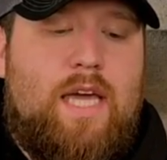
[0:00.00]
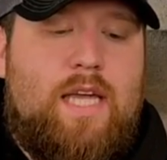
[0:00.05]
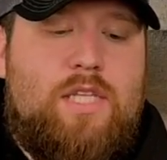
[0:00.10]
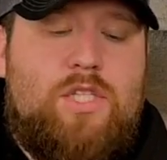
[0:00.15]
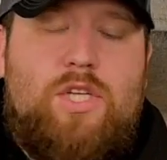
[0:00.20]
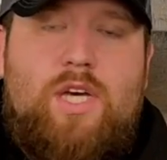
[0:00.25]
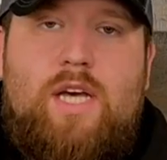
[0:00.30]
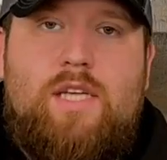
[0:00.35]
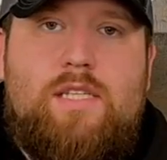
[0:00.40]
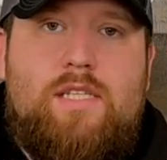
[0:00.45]

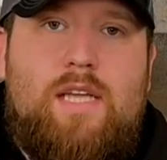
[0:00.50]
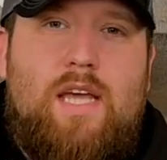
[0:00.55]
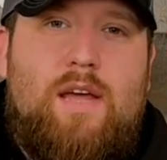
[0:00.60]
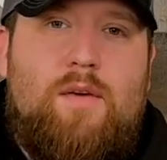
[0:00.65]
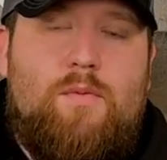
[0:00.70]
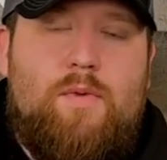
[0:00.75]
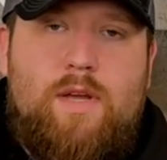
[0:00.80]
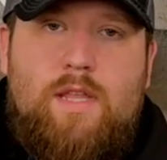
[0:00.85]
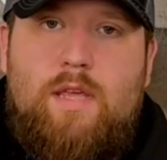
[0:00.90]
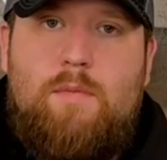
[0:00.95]

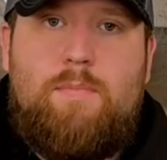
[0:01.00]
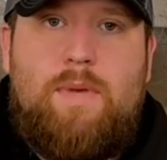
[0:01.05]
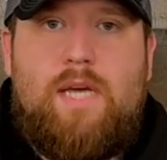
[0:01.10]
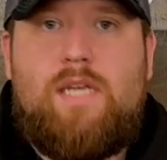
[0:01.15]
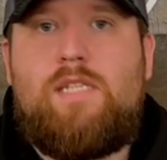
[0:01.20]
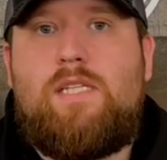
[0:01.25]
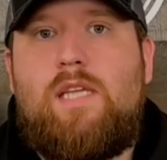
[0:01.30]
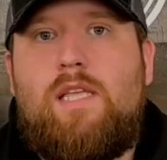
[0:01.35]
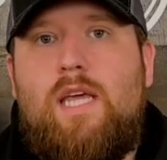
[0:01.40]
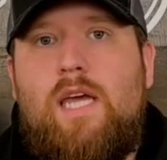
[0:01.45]
It really
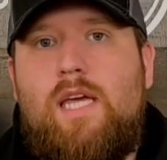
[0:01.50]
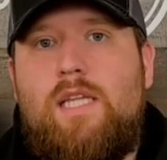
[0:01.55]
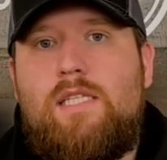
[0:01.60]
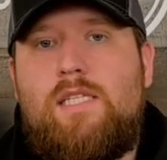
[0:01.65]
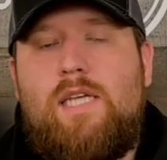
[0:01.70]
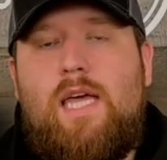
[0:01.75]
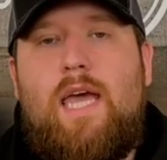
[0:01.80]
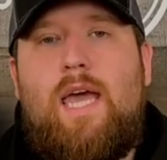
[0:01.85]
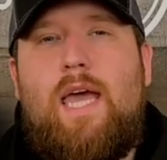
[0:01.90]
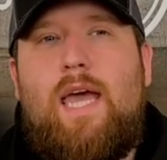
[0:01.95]

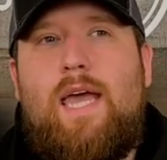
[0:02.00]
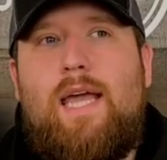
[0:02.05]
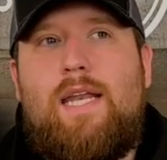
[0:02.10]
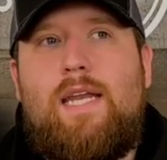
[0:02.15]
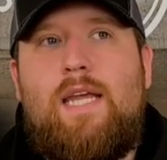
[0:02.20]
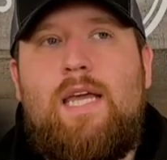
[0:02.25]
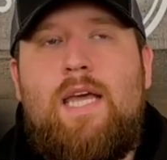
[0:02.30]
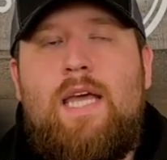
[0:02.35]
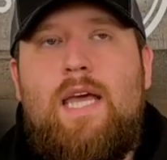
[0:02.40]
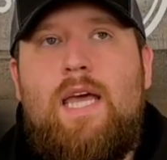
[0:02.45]
pixelates
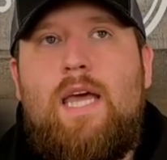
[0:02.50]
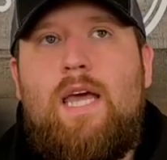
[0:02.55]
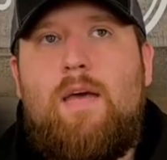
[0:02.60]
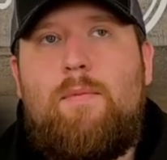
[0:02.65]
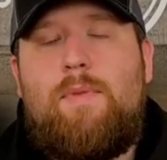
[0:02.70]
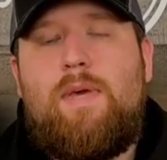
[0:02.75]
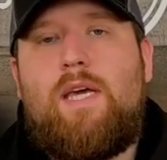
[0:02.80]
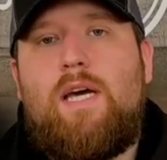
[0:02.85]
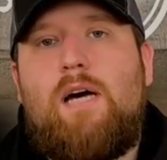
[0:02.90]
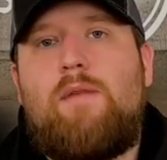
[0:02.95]
and
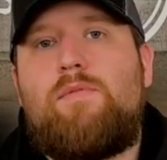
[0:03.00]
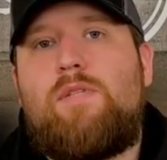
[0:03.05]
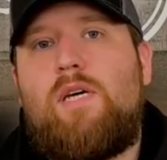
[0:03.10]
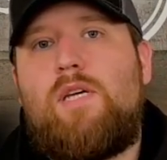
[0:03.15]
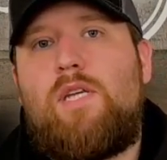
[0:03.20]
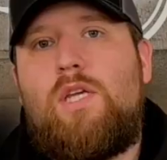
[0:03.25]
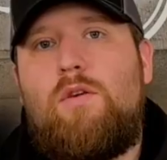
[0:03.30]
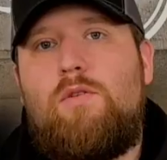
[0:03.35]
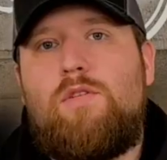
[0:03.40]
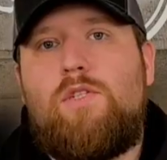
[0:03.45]
it becomes
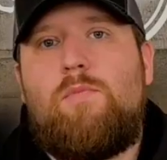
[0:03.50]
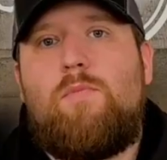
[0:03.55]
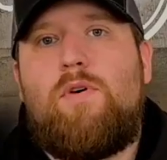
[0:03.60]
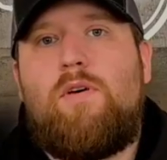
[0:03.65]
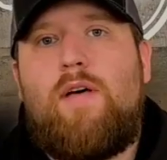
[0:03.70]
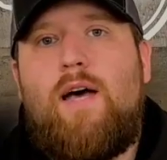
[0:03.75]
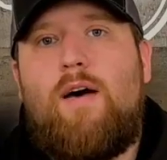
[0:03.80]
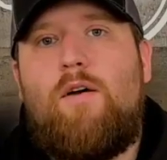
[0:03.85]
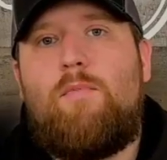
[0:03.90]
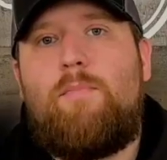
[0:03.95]

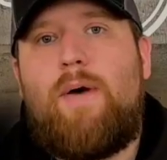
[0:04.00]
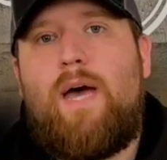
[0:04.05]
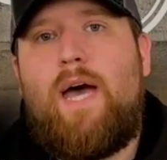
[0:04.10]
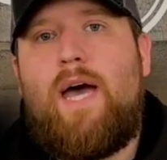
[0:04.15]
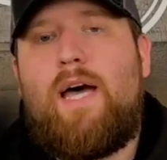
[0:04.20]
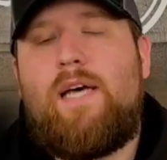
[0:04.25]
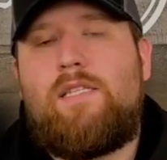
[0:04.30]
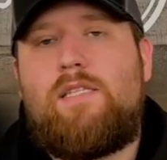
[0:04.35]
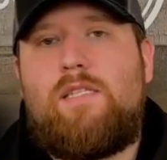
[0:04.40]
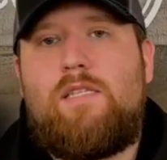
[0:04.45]
unusable out
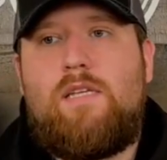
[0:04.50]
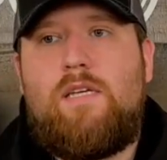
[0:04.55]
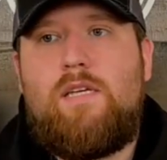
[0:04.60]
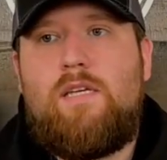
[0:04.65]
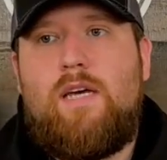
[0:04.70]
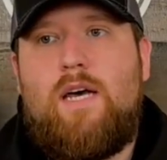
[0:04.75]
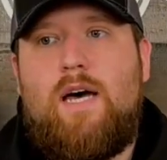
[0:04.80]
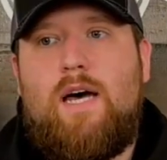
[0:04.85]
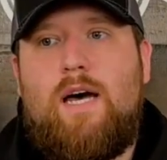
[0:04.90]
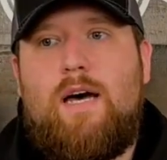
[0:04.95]
past
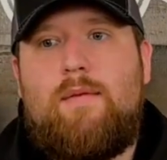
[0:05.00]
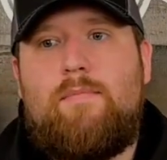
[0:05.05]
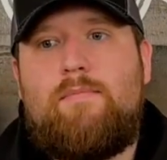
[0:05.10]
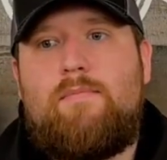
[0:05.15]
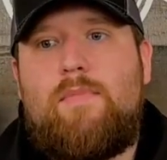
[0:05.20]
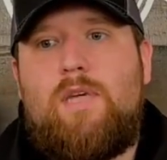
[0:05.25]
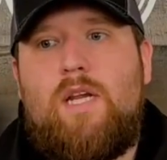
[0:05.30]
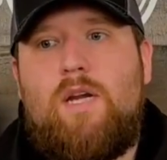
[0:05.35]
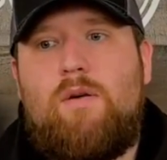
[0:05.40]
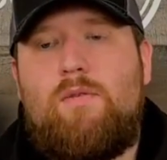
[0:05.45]

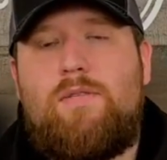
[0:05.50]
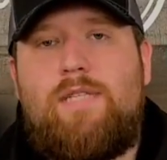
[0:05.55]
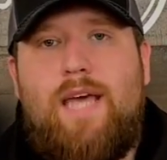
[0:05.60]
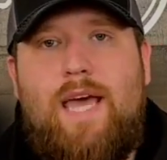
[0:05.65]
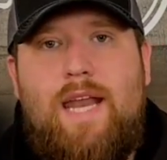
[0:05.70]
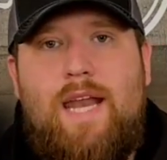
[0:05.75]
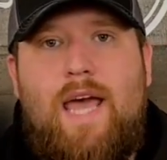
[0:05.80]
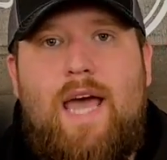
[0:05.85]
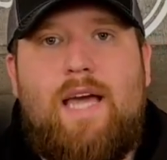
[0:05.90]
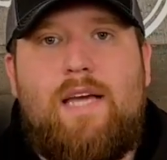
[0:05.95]

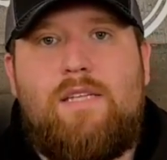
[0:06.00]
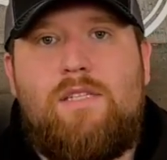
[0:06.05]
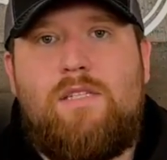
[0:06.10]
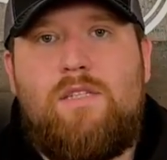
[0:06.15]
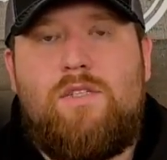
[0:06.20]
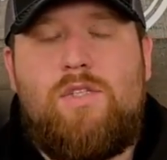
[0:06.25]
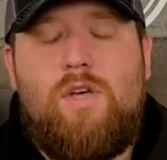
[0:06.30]
10x.